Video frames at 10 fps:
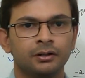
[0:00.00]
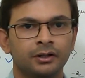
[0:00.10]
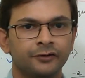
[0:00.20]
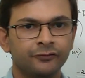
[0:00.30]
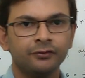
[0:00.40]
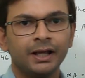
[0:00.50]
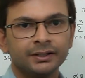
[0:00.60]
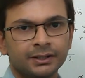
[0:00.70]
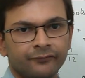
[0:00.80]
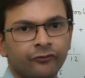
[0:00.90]
if you like
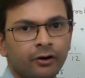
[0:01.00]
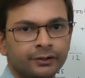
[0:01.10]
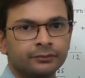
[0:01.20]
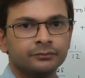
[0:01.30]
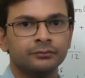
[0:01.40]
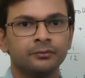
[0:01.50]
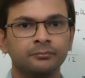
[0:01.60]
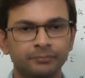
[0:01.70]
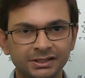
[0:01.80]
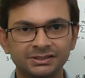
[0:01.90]
the effort,
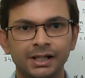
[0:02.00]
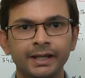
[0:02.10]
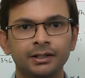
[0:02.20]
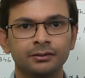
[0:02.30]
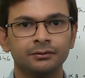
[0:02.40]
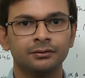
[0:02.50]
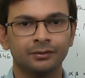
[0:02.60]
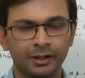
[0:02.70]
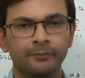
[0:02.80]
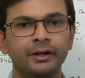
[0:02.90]
please like,
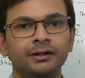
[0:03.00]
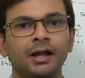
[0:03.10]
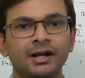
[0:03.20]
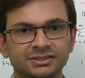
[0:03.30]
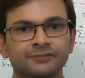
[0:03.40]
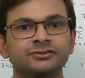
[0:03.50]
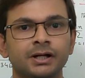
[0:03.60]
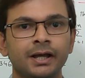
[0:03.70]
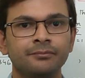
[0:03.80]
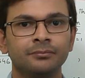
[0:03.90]
comment and
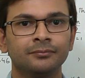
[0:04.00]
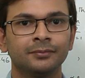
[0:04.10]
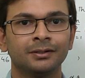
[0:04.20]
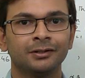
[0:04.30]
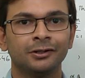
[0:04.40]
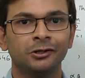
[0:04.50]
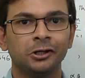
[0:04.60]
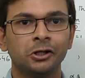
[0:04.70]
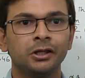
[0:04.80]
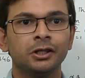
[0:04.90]
subscribe.
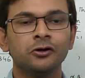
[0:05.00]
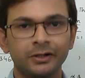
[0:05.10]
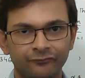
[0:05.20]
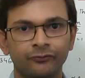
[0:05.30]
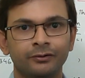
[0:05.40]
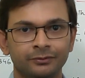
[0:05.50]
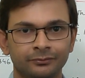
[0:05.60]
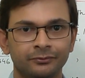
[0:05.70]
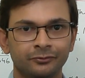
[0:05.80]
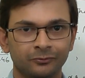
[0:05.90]
Your effort
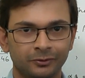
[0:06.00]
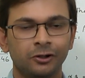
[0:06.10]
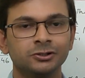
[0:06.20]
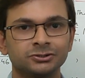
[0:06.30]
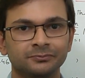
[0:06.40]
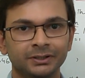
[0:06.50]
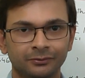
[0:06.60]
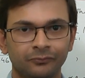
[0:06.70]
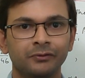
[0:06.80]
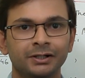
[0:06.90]
will also be
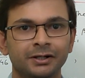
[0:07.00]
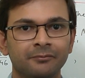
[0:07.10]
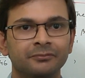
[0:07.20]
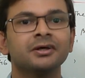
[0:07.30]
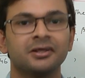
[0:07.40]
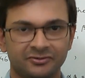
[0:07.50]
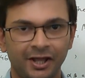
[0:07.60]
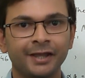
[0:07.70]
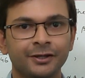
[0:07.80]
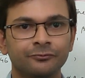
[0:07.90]
welcome.
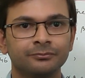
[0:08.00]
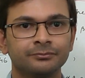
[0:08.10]
Thank you.